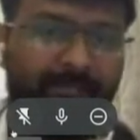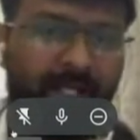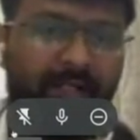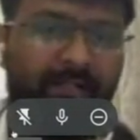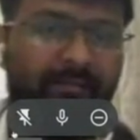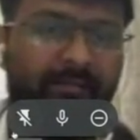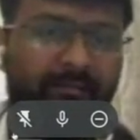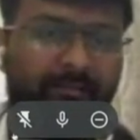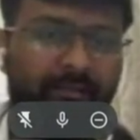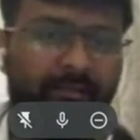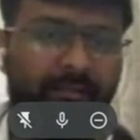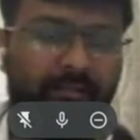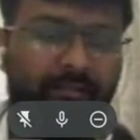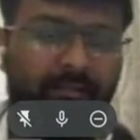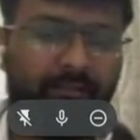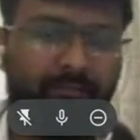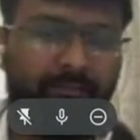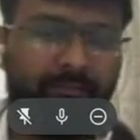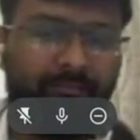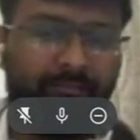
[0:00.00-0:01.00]
yeah,
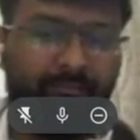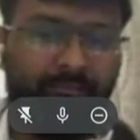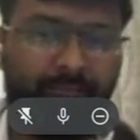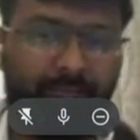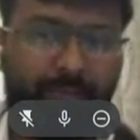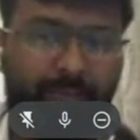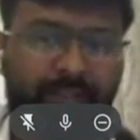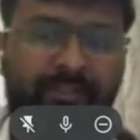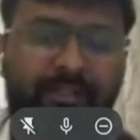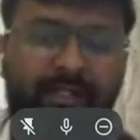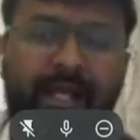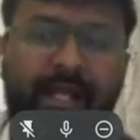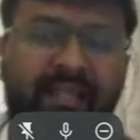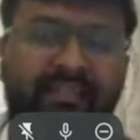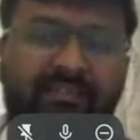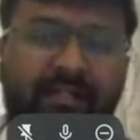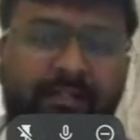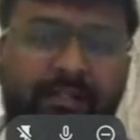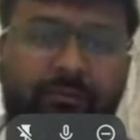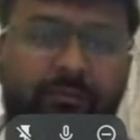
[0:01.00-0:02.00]
personally, I
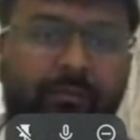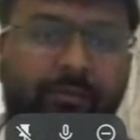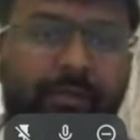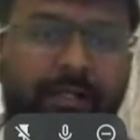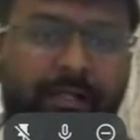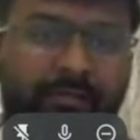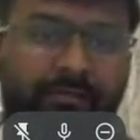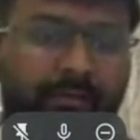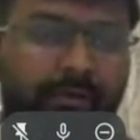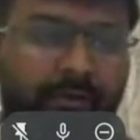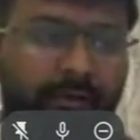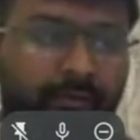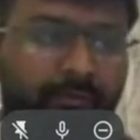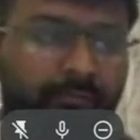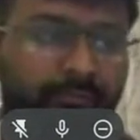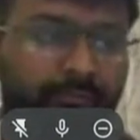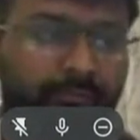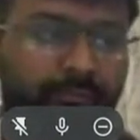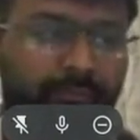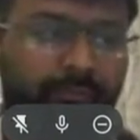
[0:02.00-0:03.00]
started Kubernetes
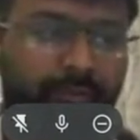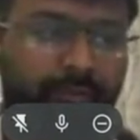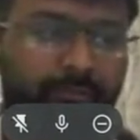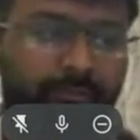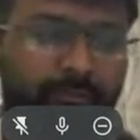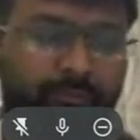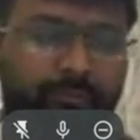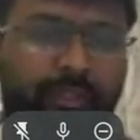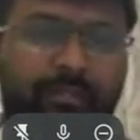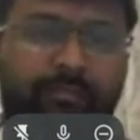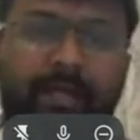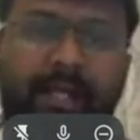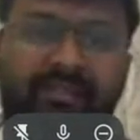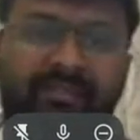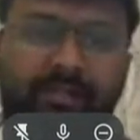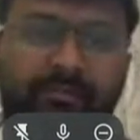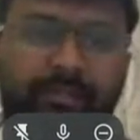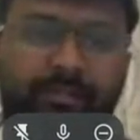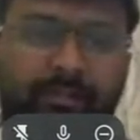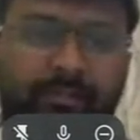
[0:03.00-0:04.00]
with managed
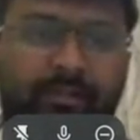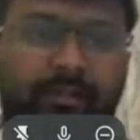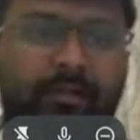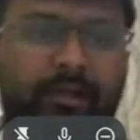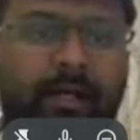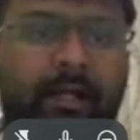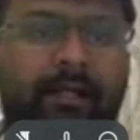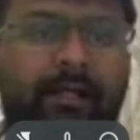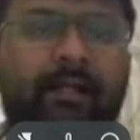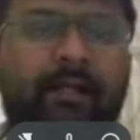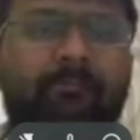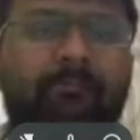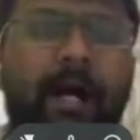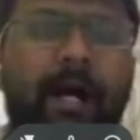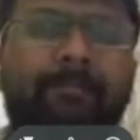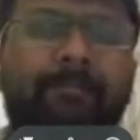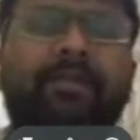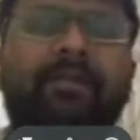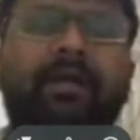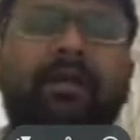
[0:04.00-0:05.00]
services, and and
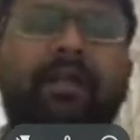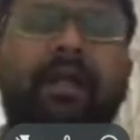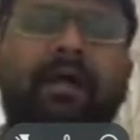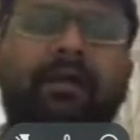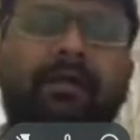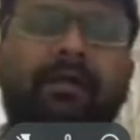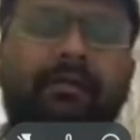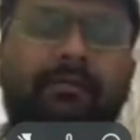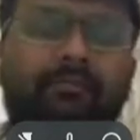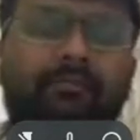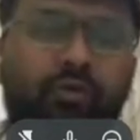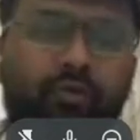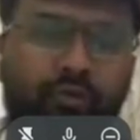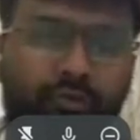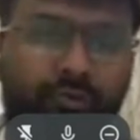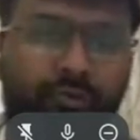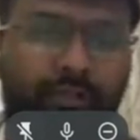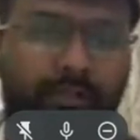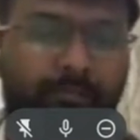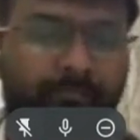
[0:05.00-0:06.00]
after that I moved
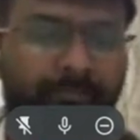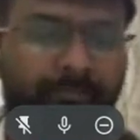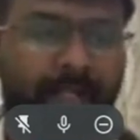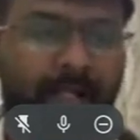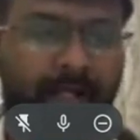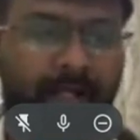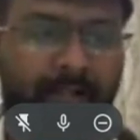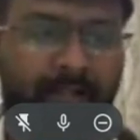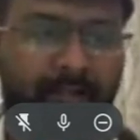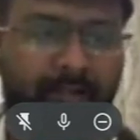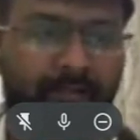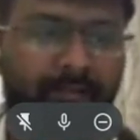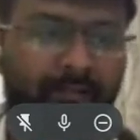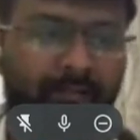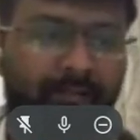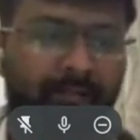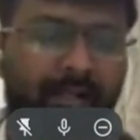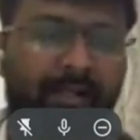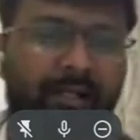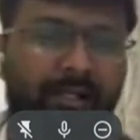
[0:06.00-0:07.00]
to the
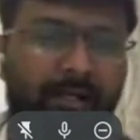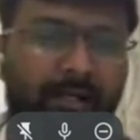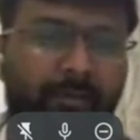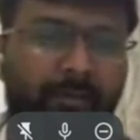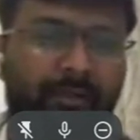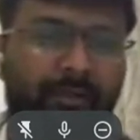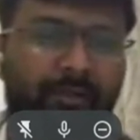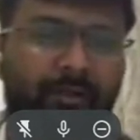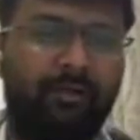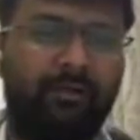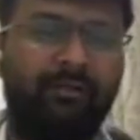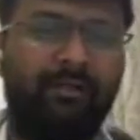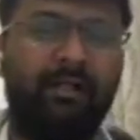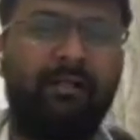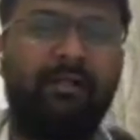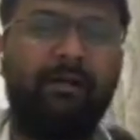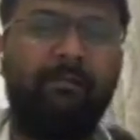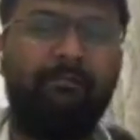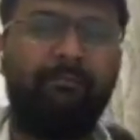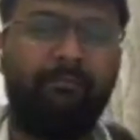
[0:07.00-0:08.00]
learning about that
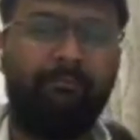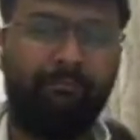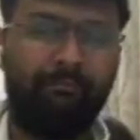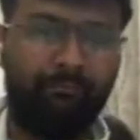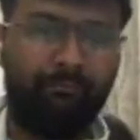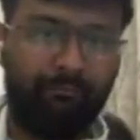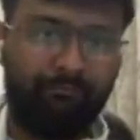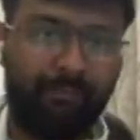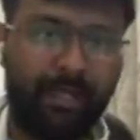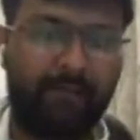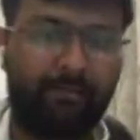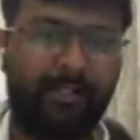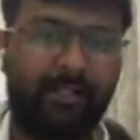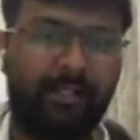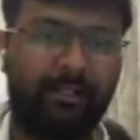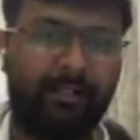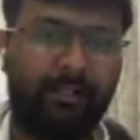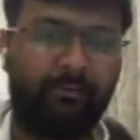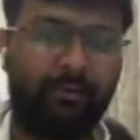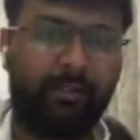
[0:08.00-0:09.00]
bare
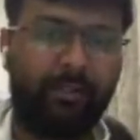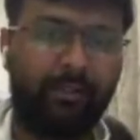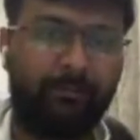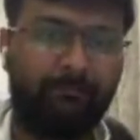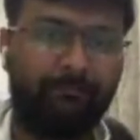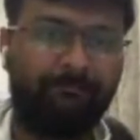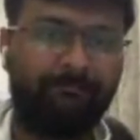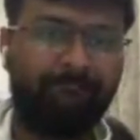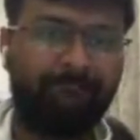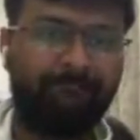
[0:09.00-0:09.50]
metal and everything.